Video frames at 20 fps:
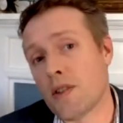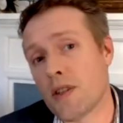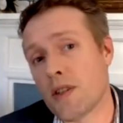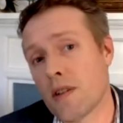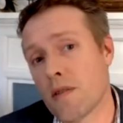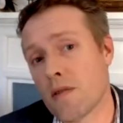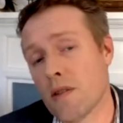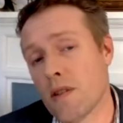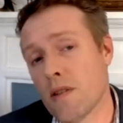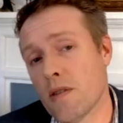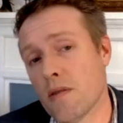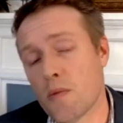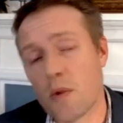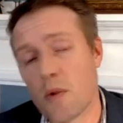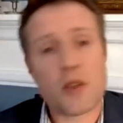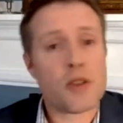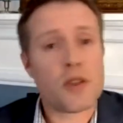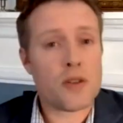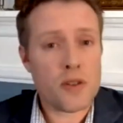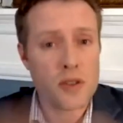General
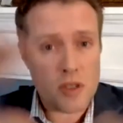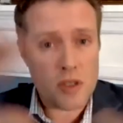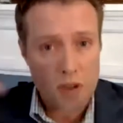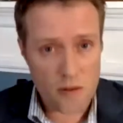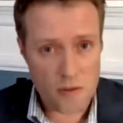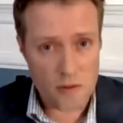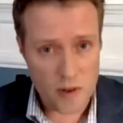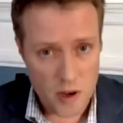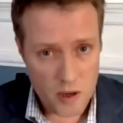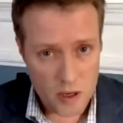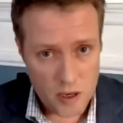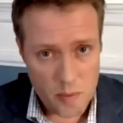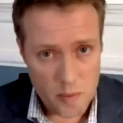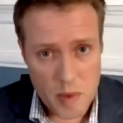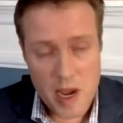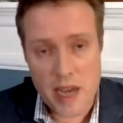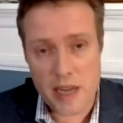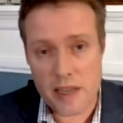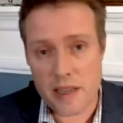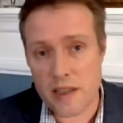Wooster is the overall
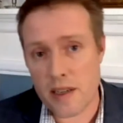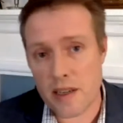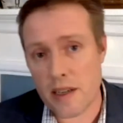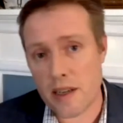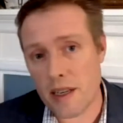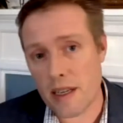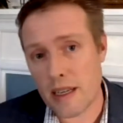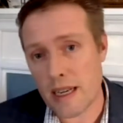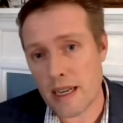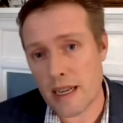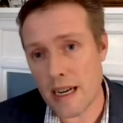commander.